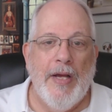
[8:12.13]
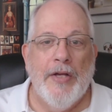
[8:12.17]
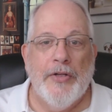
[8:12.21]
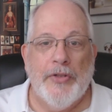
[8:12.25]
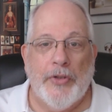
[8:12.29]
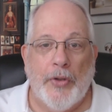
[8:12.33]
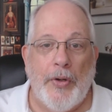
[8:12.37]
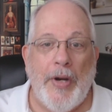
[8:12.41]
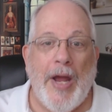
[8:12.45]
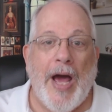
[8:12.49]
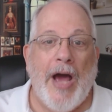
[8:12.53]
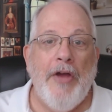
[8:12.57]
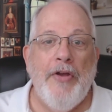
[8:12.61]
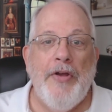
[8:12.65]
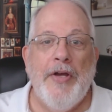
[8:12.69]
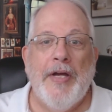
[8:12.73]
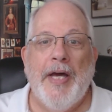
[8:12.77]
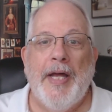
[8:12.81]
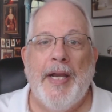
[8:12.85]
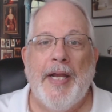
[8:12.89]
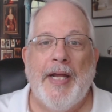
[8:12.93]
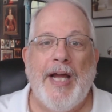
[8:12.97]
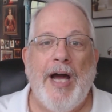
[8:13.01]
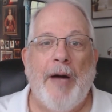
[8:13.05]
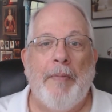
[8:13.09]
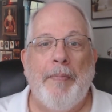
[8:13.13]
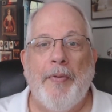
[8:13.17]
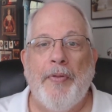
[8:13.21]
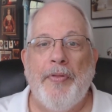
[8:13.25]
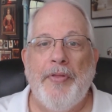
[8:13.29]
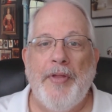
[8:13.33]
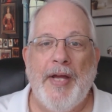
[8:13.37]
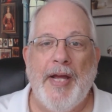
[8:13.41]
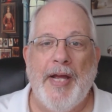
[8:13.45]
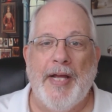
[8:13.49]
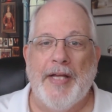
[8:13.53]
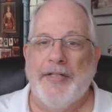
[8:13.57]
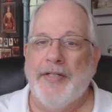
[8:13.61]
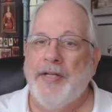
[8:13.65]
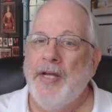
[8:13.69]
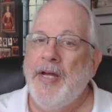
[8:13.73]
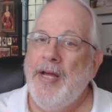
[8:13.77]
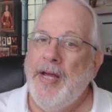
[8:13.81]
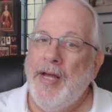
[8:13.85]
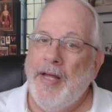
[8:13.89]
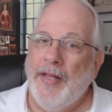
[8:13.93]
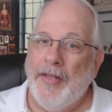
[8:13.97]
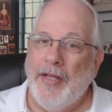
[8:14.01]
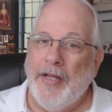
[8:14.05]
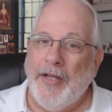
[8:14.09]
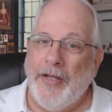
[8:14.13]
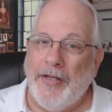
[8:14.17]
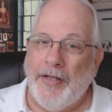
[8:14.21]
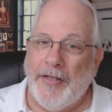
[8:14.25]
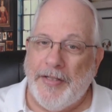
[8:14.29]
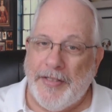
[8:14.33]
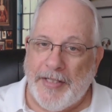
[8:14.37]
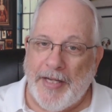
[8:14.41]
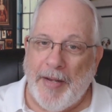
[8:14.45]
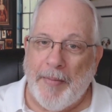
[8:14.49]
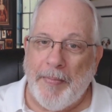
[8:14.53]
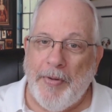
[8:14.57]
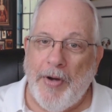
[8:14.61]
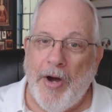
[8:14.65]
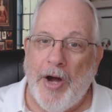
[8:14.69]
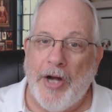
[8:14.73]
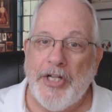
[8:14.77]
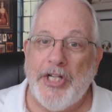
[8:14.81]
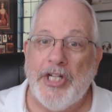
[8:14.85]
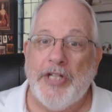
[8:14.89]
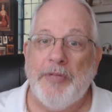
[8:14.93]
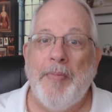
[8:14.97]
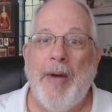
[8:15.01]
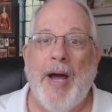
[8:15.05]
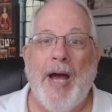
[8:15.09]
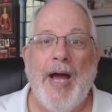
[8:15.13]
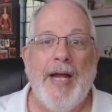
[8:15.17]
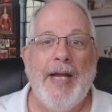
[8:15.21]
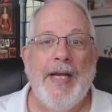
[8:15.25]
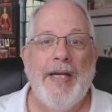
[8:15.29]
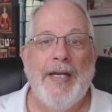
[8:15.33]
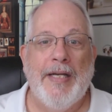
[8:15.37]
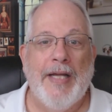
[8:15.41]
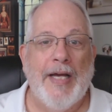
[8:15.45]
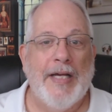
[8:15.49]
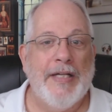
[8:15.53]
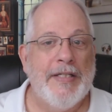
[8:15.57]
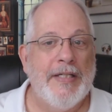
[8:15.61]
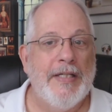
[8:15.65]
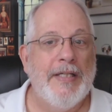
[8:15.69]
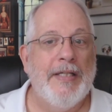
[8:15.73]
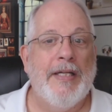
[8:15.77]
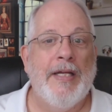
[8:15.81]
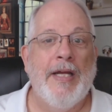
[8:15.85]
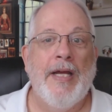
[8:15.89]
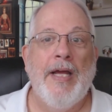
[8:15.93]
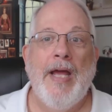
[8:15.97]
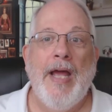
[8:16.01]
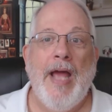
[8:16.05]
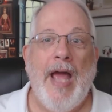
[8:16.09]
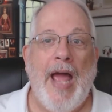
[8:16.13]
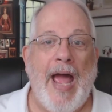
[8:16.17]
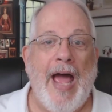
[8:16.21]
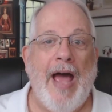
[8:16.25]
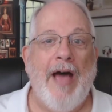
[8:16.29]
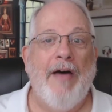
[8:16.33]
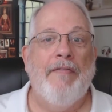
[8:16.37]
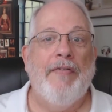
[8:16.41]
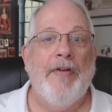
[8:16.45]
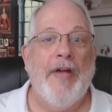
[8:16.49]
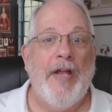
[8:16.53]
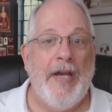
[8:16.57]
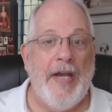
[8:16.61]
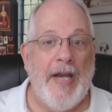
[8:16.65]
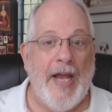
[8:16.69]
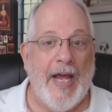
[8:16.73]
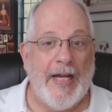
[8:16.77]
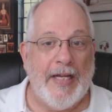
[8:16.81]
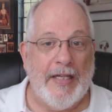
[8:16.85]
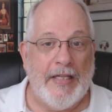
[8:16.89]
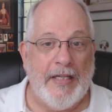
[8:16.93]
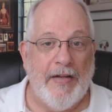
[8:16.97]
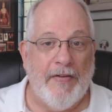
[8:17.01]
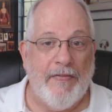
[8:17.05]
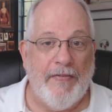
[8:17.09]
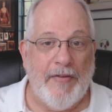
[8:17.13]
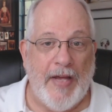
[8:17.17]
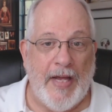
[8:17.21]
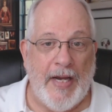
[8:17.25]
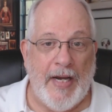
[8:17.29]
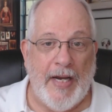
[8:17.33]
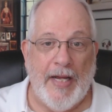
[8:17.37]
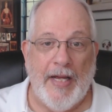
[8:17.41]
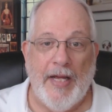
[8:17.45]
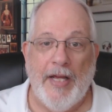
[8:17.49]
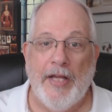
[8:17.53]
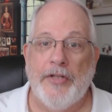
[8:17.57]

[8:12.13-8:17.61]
So now you got a couple things. The subconscious mind doesn't have negative in it.